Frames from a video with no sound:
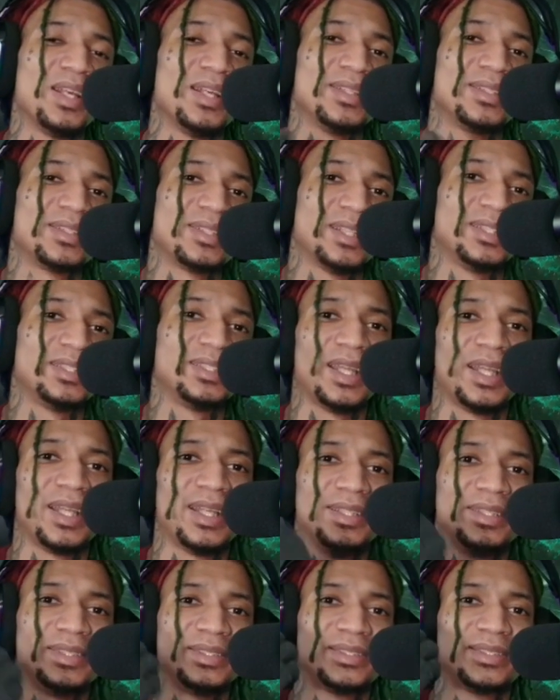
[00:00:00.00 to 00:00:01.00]
such
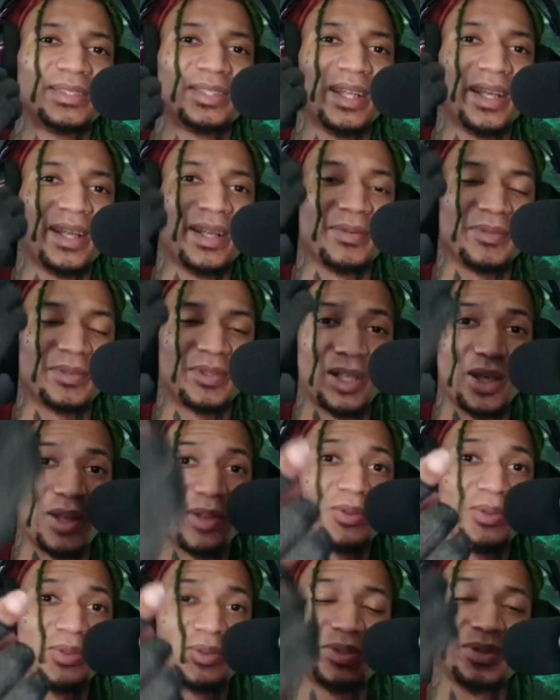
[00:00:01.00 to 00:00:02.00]
as
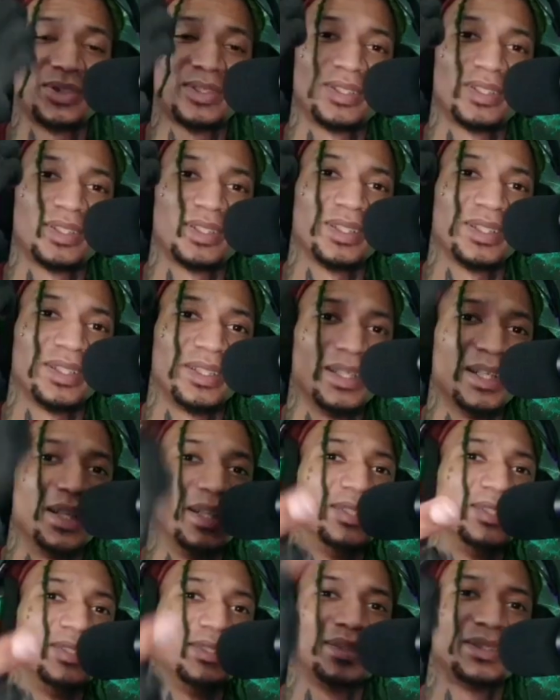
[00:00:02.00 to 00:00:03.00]
clothes,
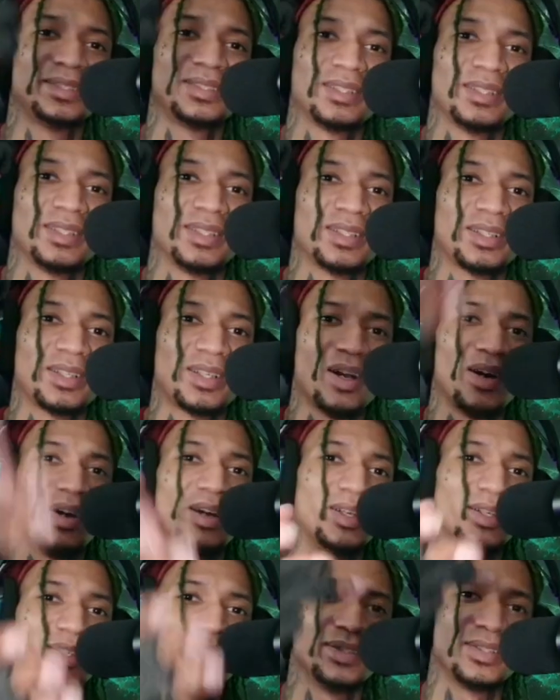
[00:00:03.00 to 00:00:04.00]
guns,
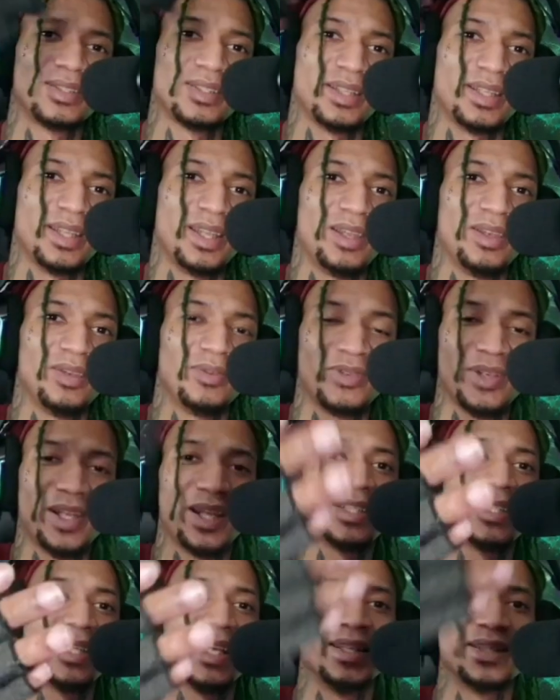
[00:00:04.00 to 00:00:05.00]
cars, and
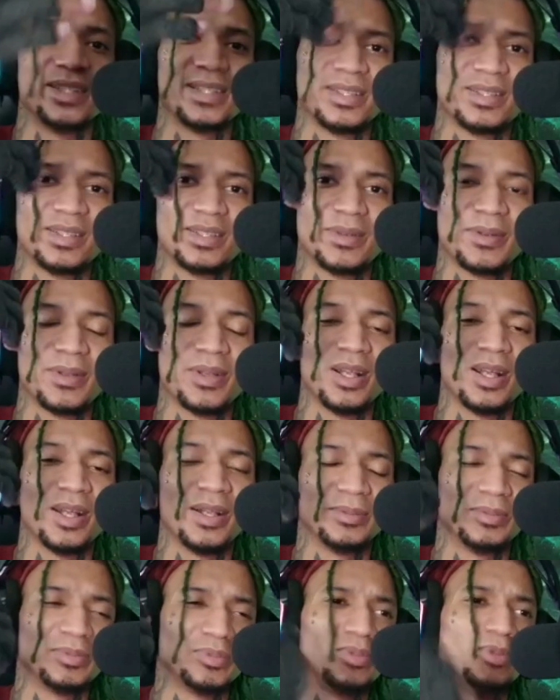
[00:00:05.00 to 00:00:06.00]
franchises.
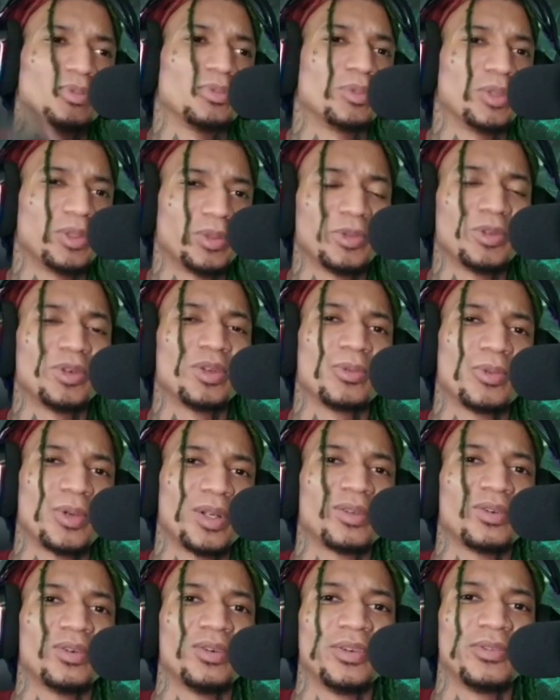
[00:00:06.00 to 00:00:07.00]
We're going to
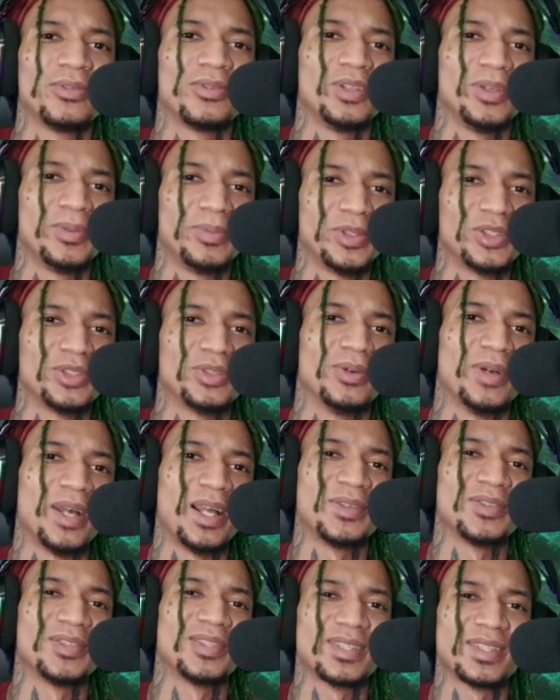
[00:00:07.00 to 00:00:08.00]
work on for you to put your own
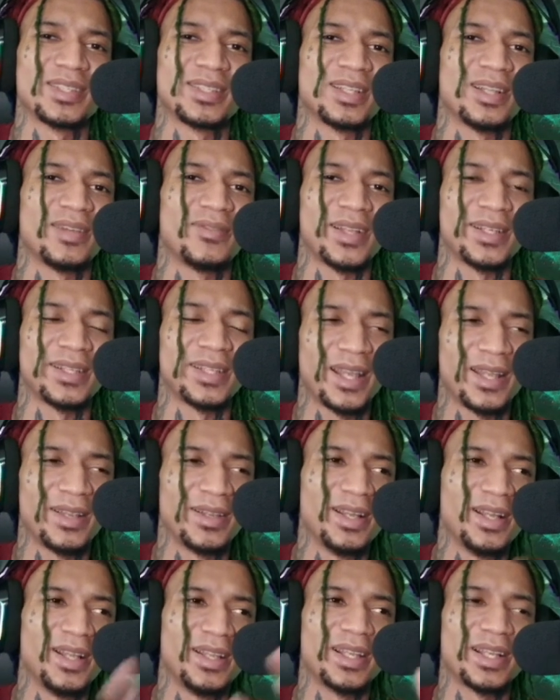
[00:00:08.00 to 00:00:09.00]
houses and stuff like that.
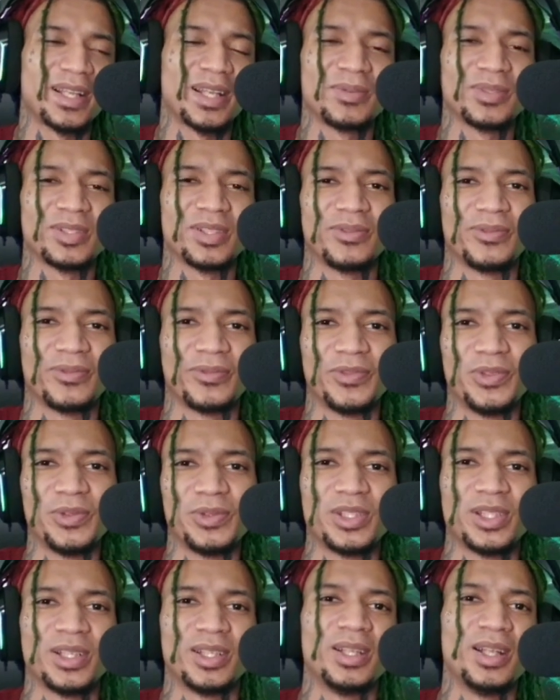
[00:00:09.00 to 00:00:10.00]
That comes in the
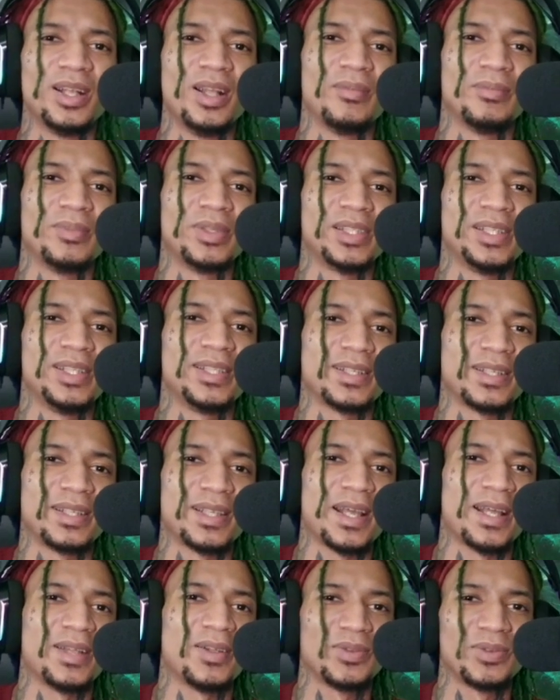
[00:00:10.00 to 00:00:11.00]
future, but these
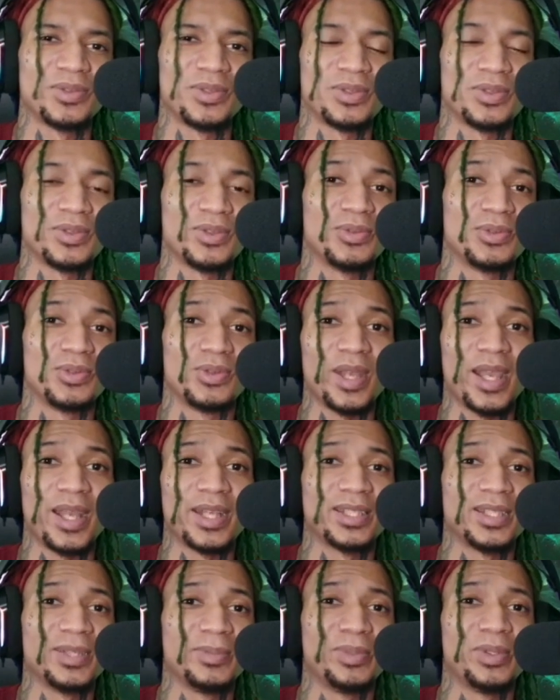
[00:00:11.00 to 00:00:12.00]
allow you to
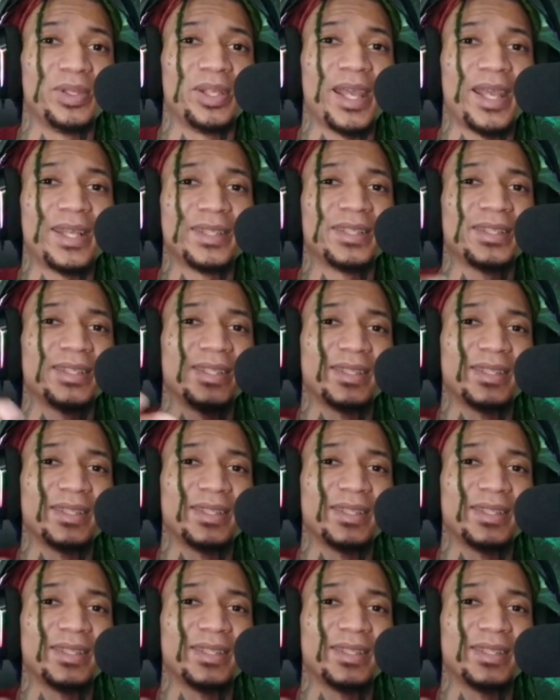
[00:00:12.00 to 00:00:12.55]
actually put assets